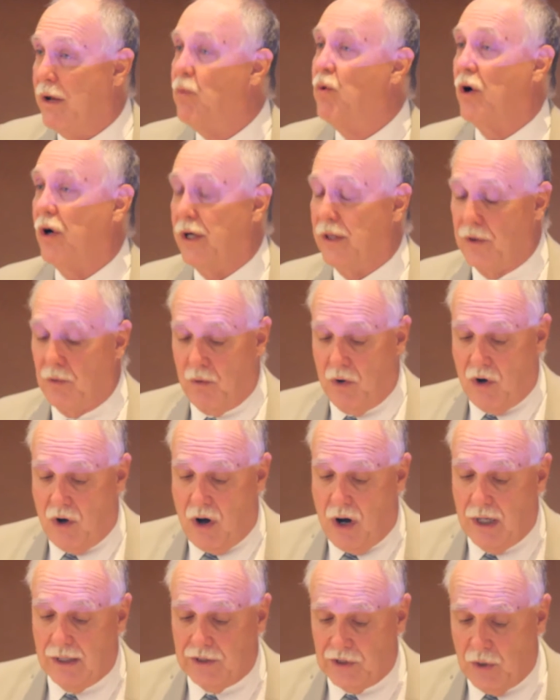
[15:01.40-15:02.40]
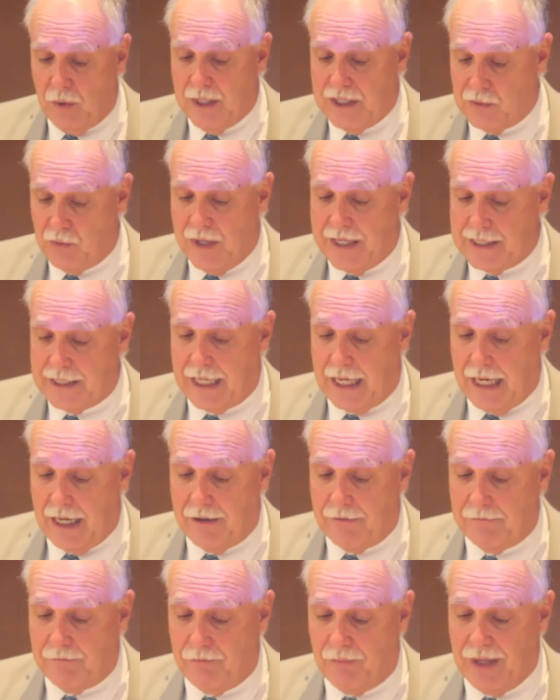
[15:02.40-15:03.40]
were in the wrong, so it's risky.
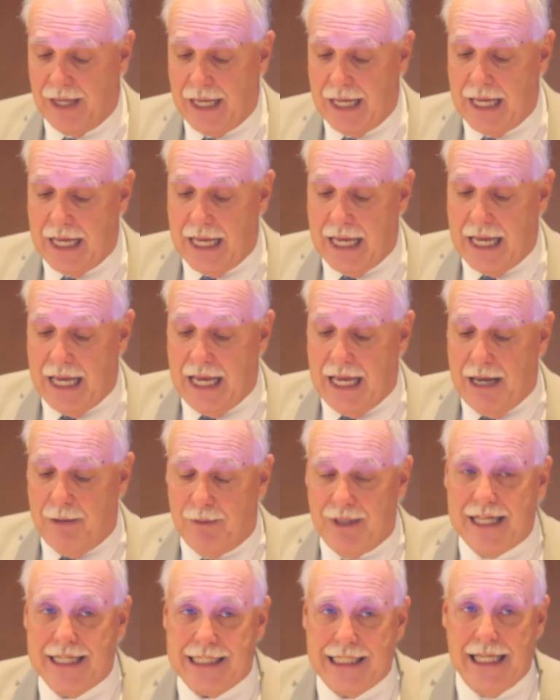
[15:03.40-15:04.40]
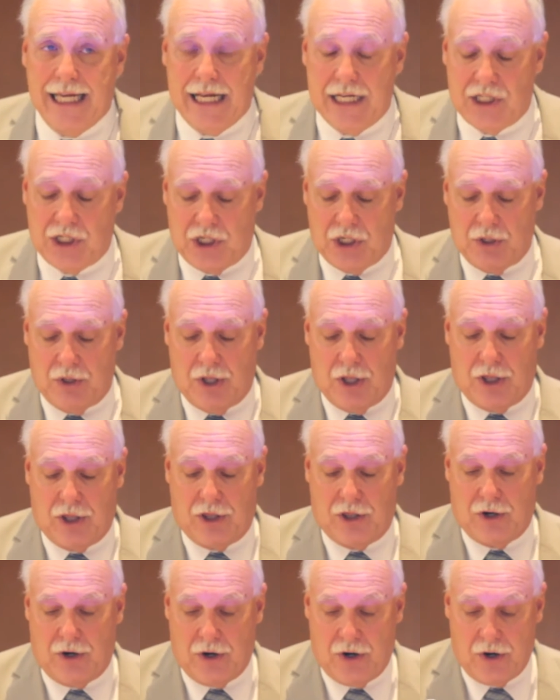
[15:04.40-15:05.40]
But this leads to the
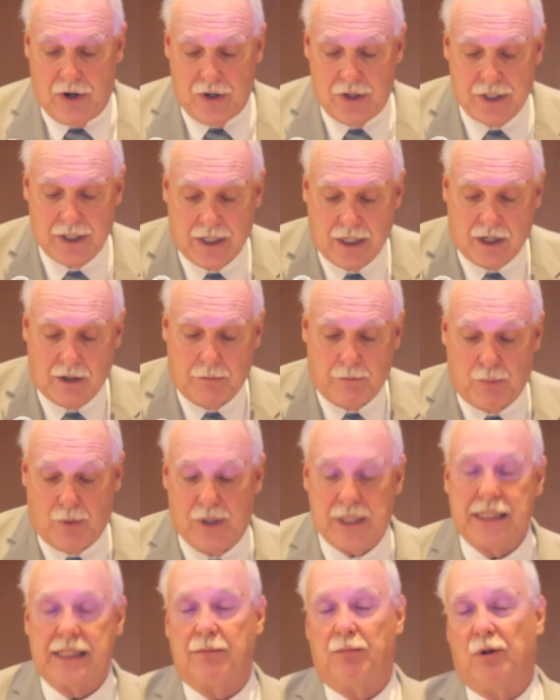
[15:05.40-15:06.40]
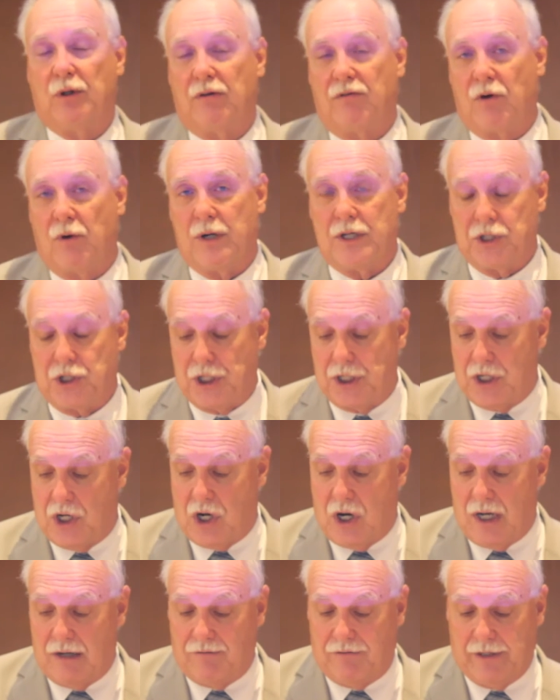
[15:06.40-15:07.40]
third principle of Christian
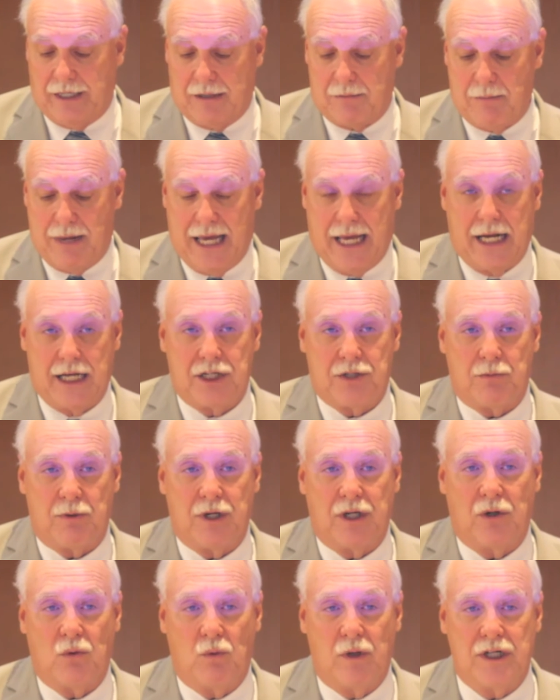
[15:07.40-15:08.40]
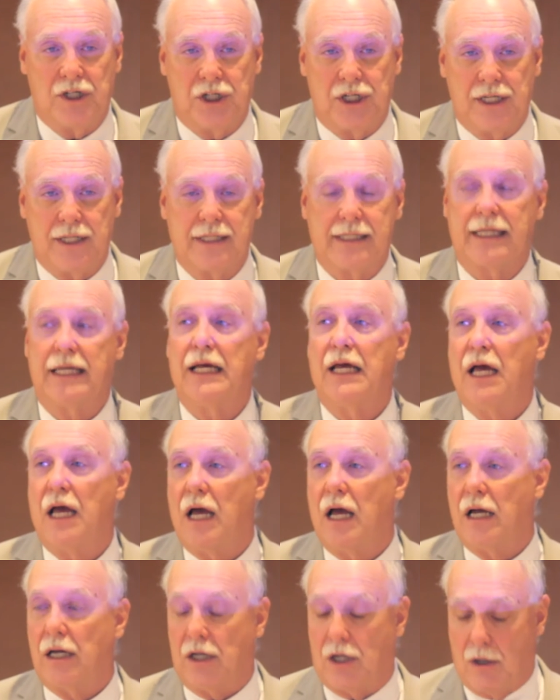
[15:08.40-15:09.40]
conflict management, which is
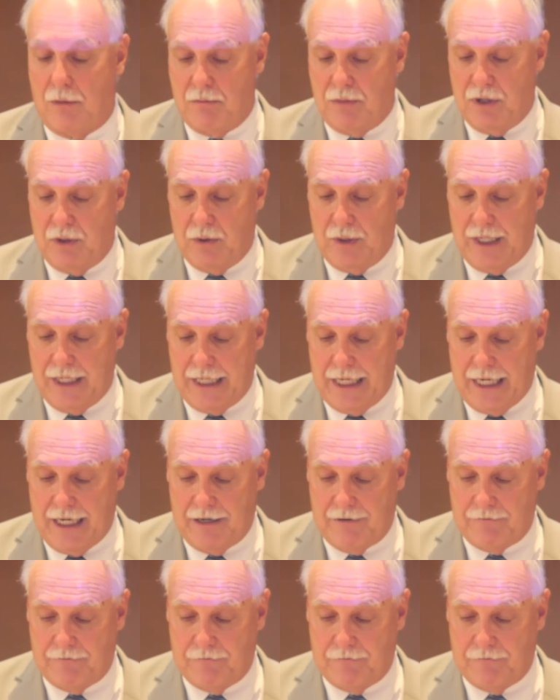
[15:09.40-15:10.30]
community.